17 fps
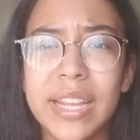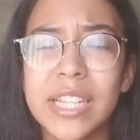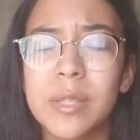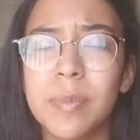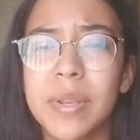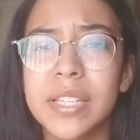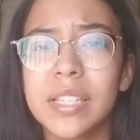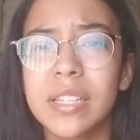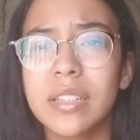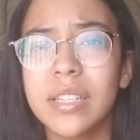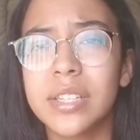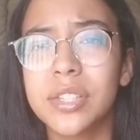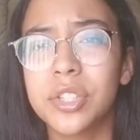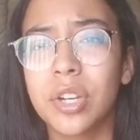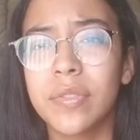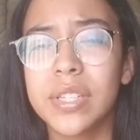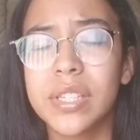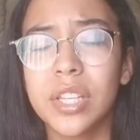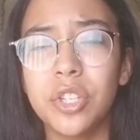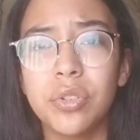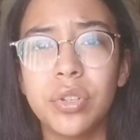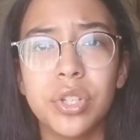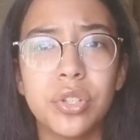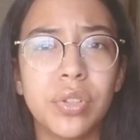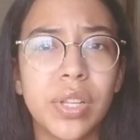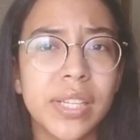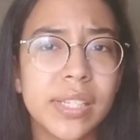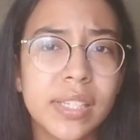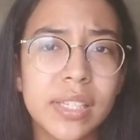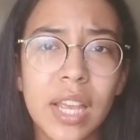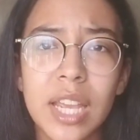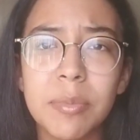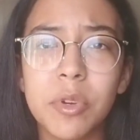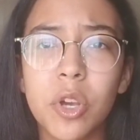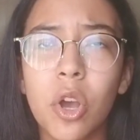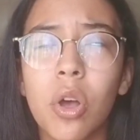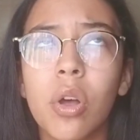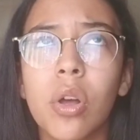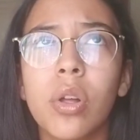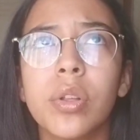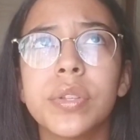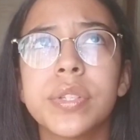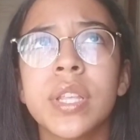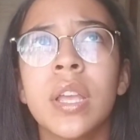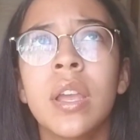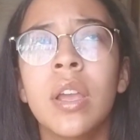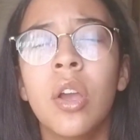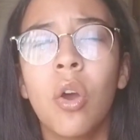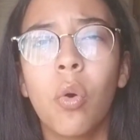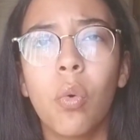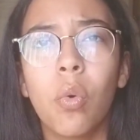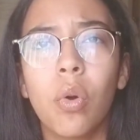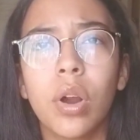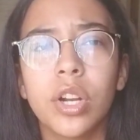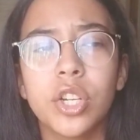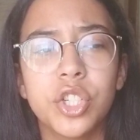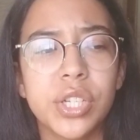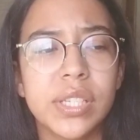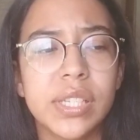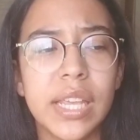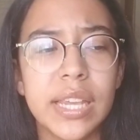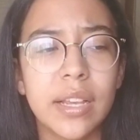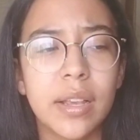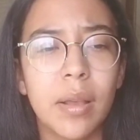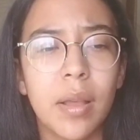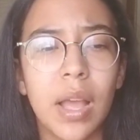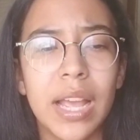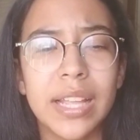It's basically a service that you could do like Skype calls or just like,